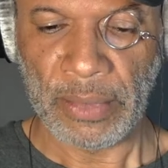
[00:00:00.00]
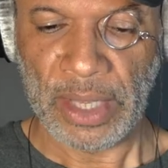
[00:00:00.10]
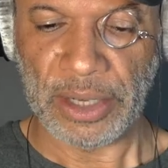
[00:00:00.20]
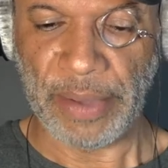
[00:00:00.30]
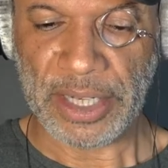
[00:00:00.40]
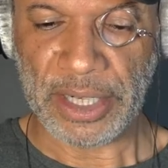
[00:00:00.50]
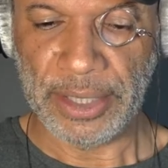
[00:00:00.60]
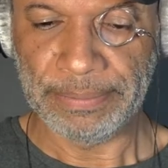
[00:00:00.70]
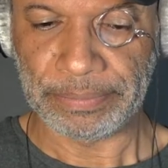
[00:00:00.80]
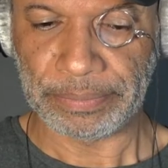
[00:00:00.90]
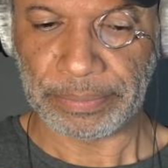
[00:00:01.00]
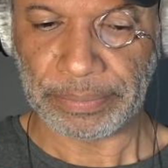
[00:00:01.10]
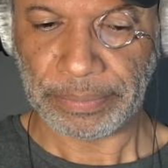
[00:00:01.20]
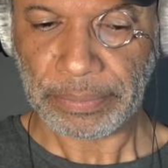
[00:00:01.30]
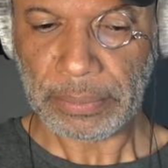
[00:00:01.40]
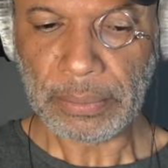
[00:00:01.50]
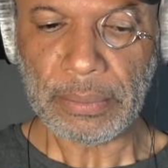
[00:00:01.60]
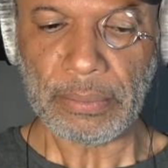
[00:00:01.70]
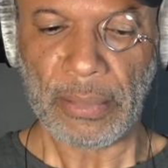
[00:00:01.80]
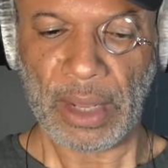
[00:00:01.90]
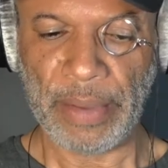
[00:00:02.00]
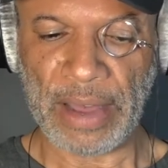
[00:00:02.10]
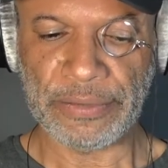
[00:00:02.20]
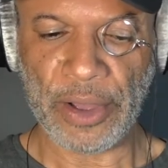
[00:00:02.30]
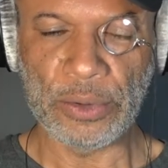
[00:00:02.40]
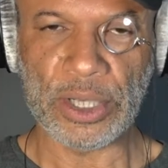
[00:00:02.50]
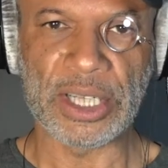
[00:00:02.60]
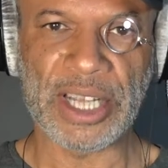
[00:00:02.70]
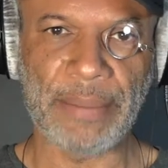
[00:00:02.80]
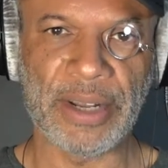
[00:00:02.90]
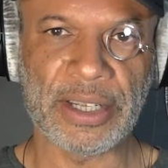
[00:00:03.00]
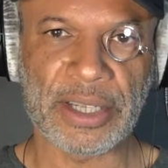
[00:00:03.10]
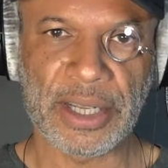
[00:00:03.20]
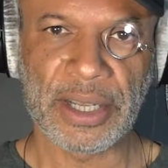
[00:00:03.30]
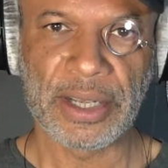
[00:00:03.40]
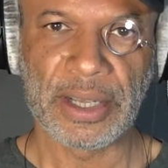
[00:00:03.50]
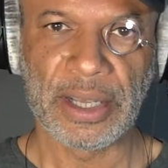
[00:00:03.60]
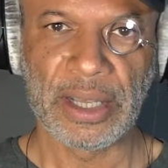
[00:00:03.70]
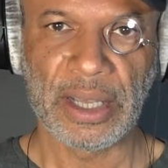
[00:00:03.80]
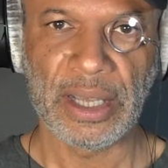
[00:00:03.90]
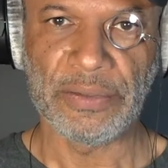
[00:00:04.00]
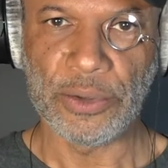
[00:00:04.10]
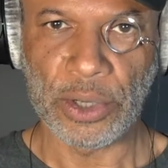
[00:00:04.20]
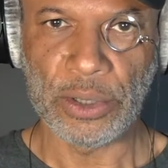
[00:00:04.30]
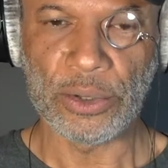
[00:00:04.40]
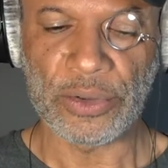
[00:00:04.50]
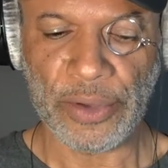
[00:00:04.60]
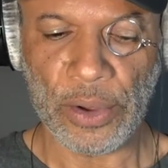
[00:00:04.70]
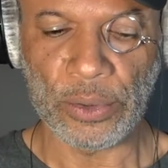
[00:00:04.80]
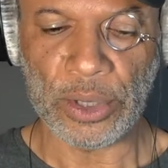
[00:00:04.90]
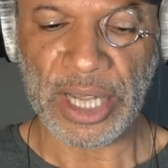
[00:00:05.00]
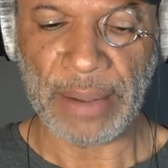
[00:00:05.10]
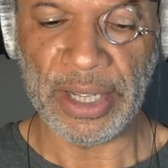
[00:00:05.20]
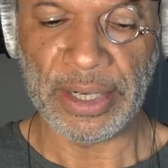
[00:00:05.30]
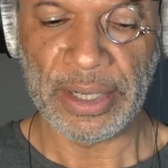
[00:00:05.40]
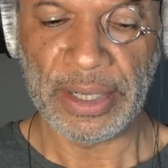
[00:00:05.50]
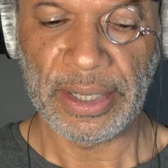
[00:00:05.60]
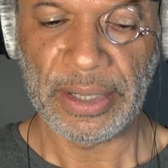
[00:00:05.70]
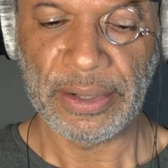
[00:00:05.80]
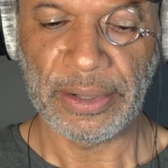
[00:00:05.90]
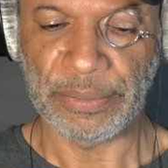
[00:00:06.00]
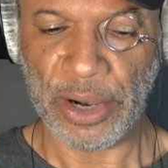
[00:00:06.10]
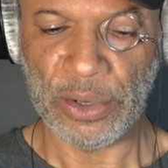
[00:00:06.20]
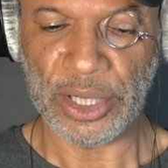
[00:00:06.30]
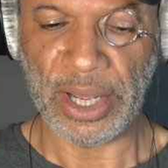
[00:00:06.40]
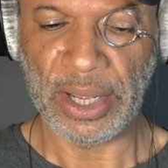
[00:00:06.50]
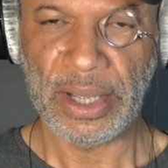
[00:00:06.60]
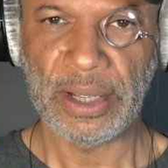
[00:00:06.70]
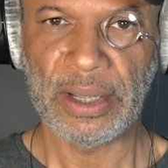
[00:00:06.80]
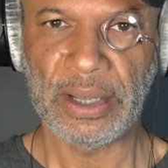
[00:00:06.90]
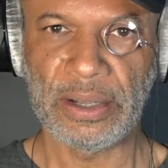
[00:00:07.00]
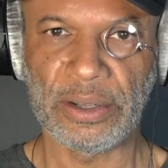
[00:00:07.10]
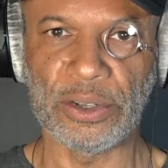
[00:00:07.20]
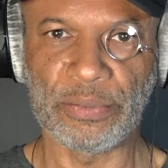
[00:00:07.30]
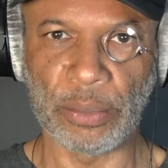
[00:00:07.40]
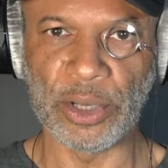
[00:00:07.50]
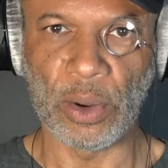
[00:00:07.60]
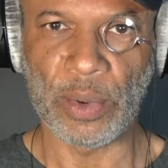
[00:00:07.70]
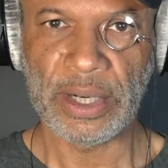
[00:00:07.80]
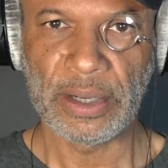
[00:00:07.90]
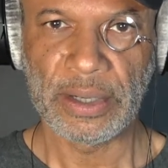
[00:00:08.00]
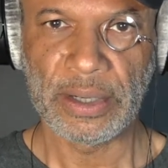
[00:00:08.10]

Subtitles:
So basically, about phones and tablets. If you're going to use a phone or a tablet, the pros are that you've probably got one.